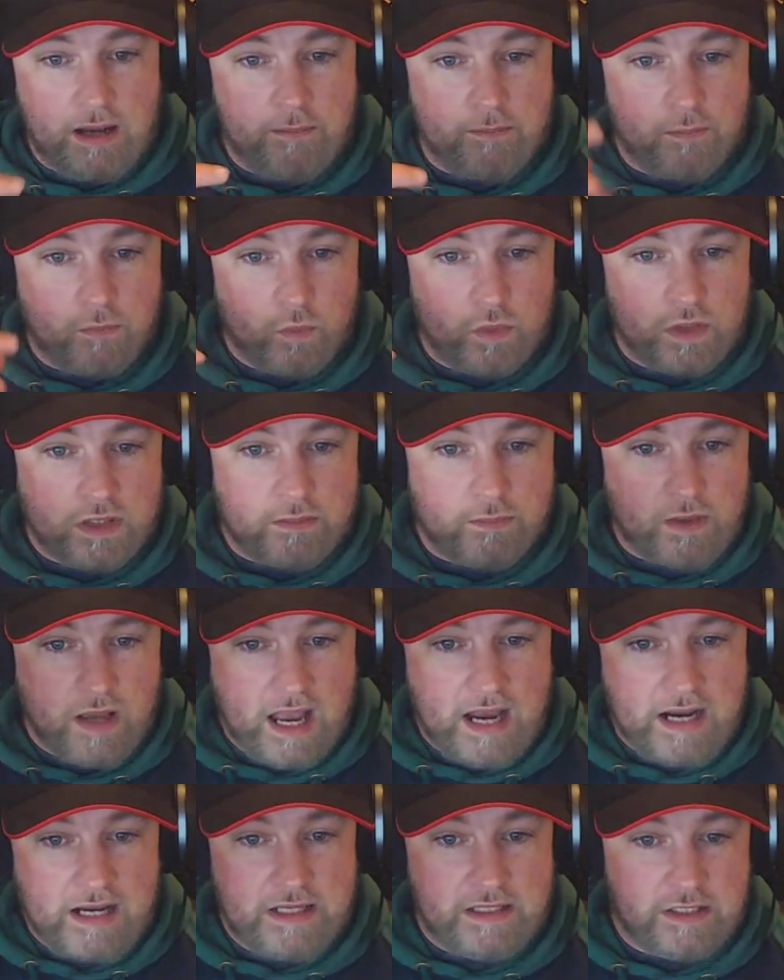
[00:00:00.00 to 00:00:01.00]
With
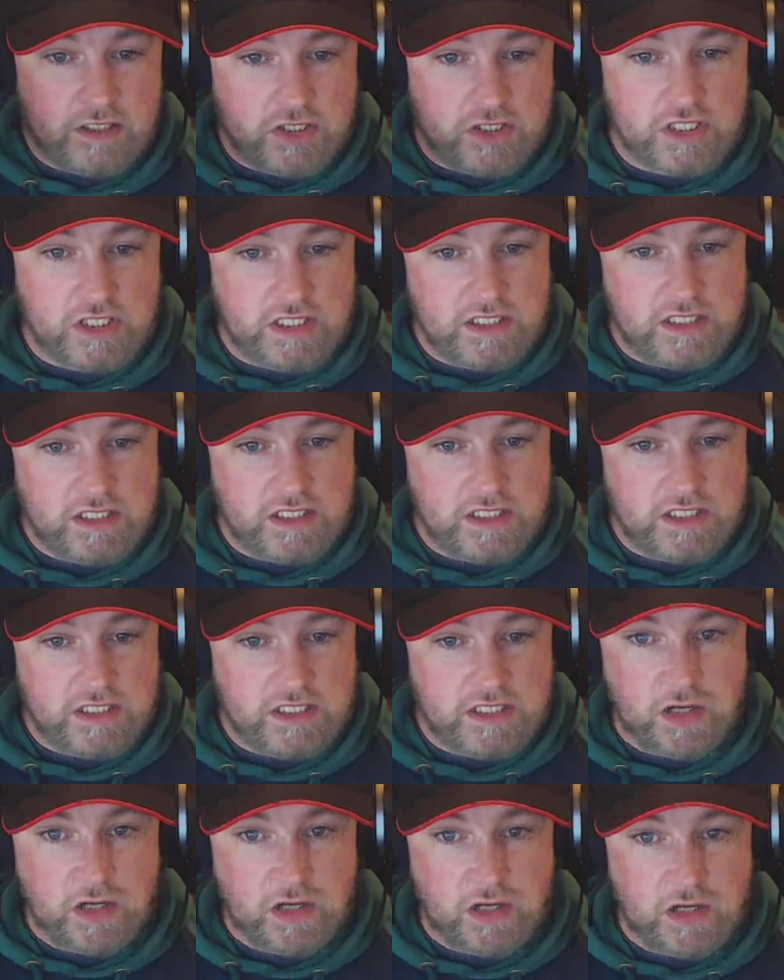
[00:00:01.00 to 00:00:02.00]
hanging the
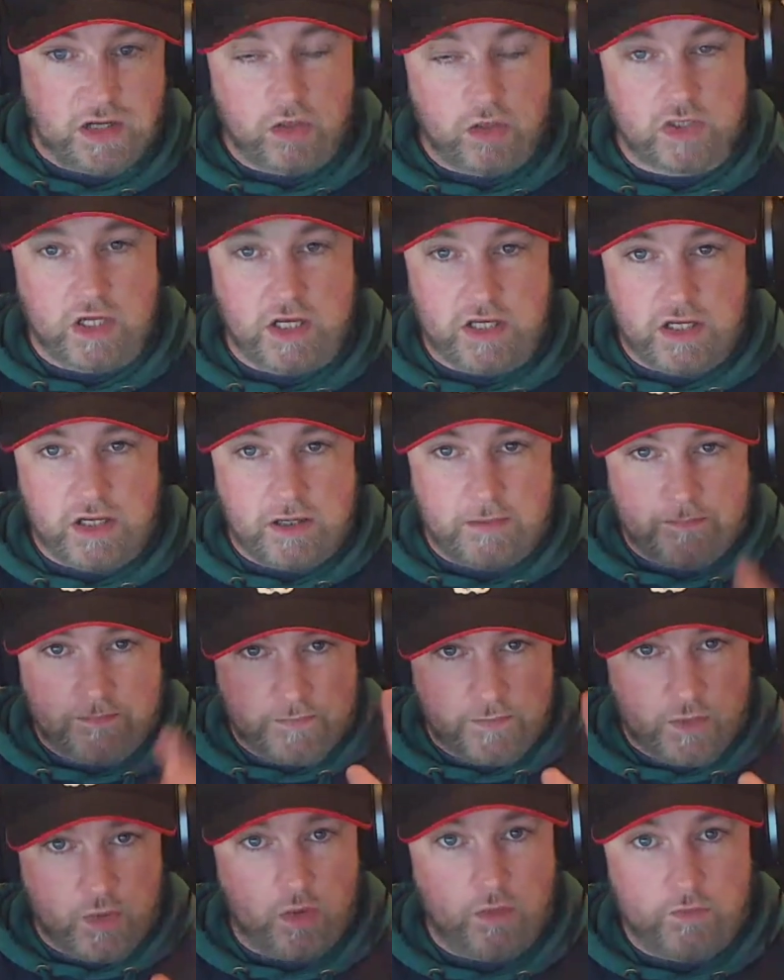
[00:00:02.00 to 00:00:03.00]
sheets all,
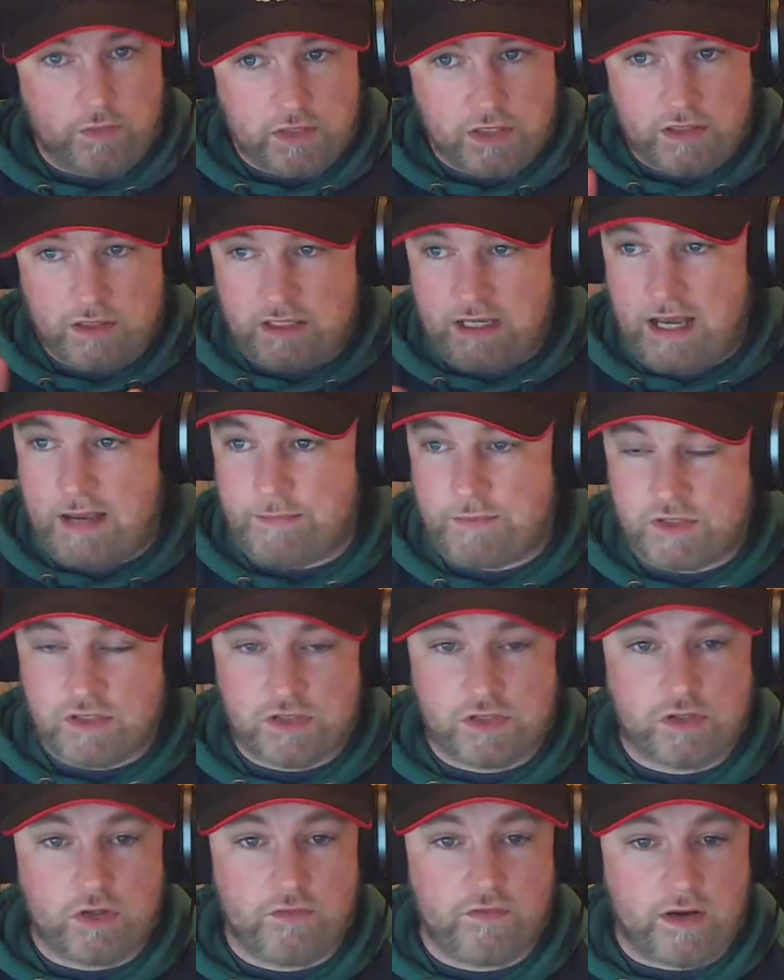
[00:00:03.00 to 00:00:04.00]
over the gaps and
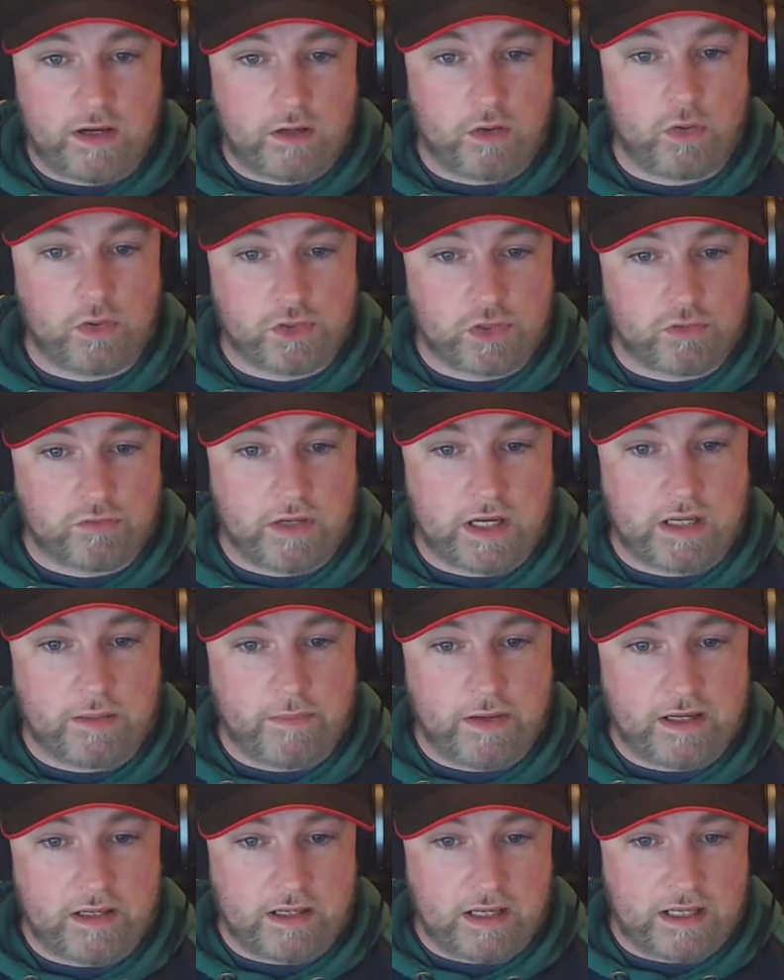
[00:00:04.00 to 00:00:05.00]
stuff, I'd also
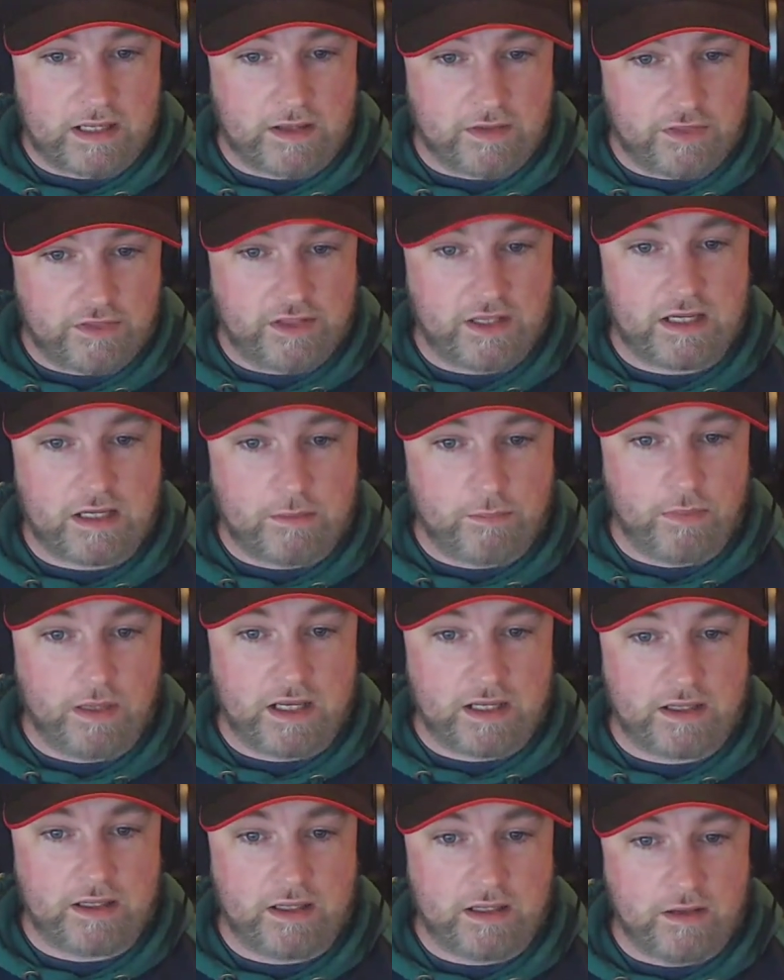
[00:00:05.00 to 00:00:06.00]
recommend like a thick
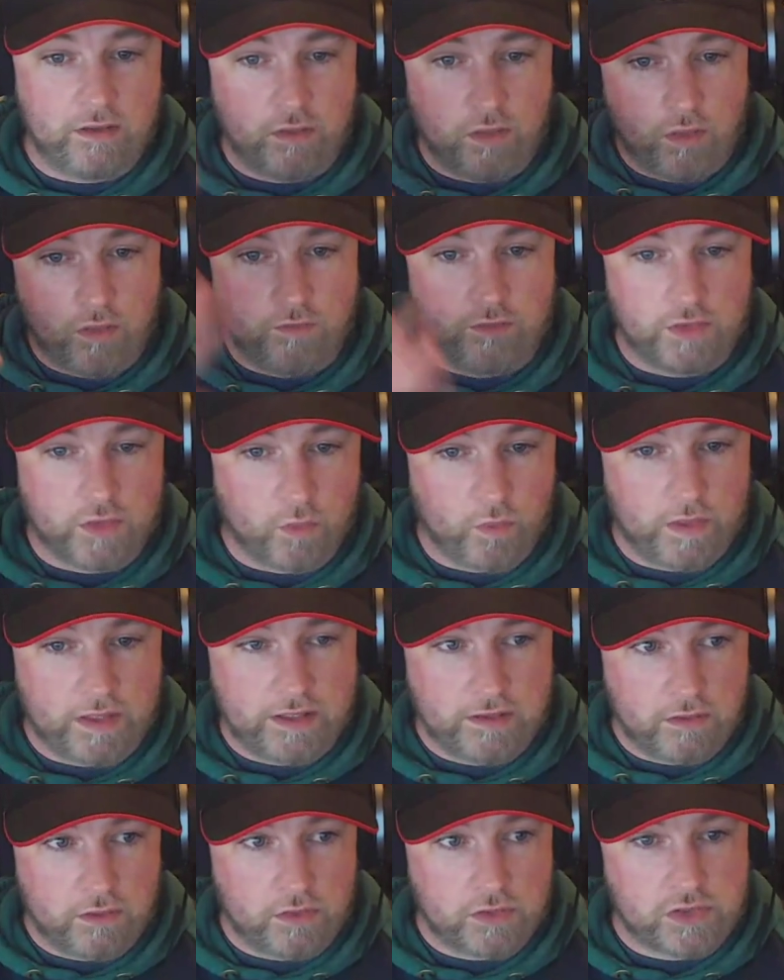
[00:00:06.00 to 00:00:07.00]
blanket over the
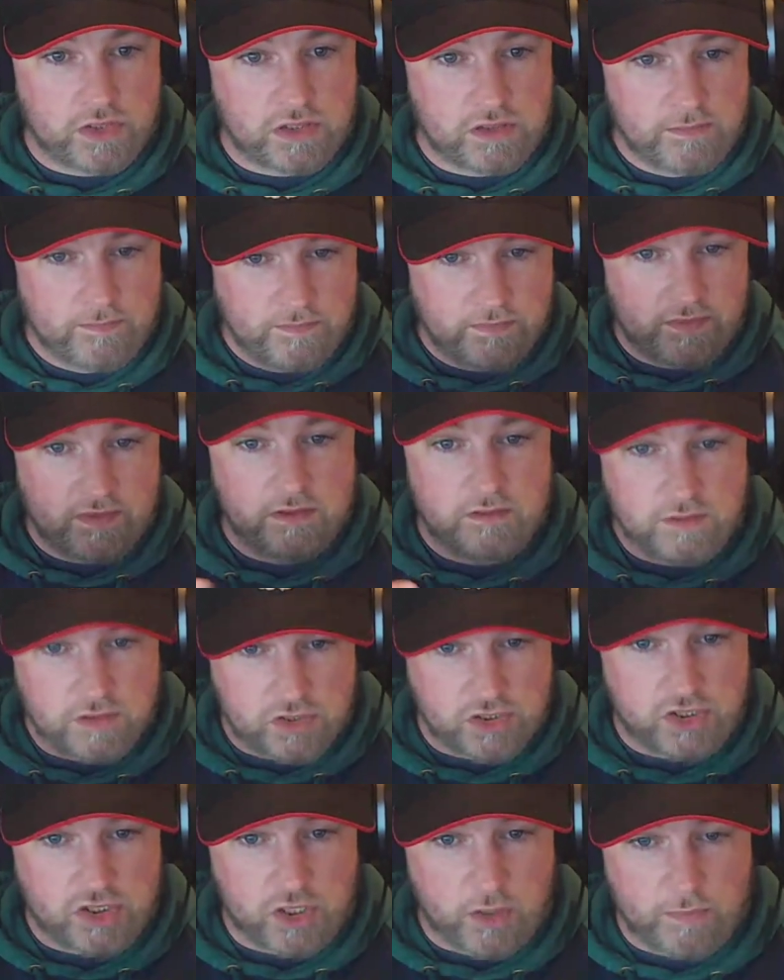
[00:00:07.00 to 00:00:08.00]
windows, just
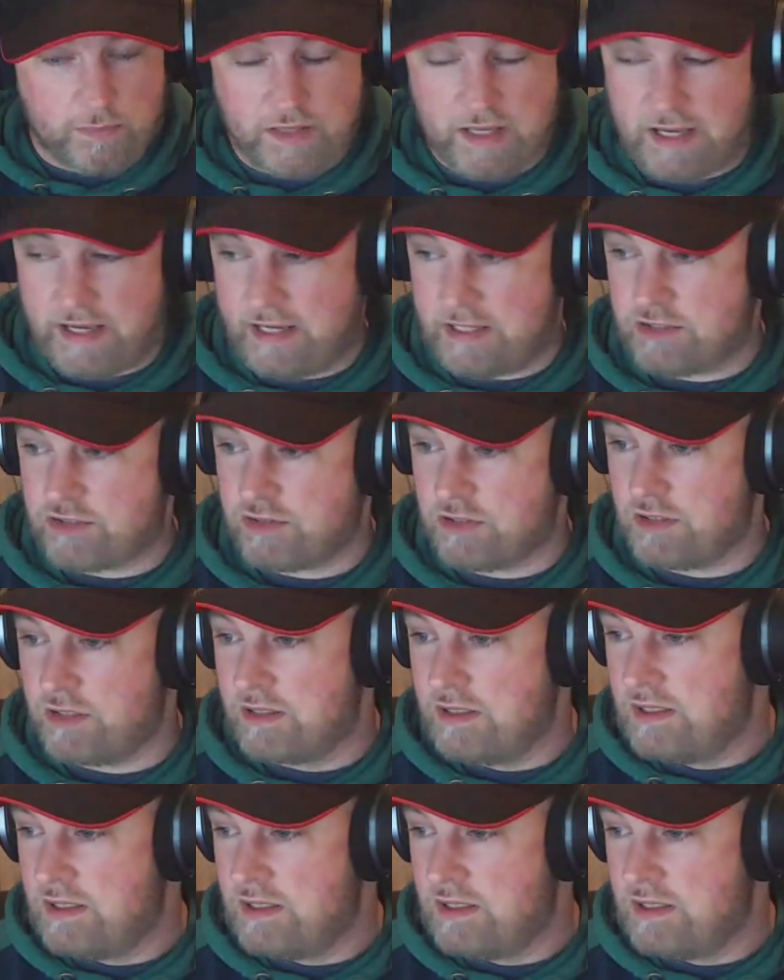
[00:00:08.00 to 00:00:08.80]
stop that extra.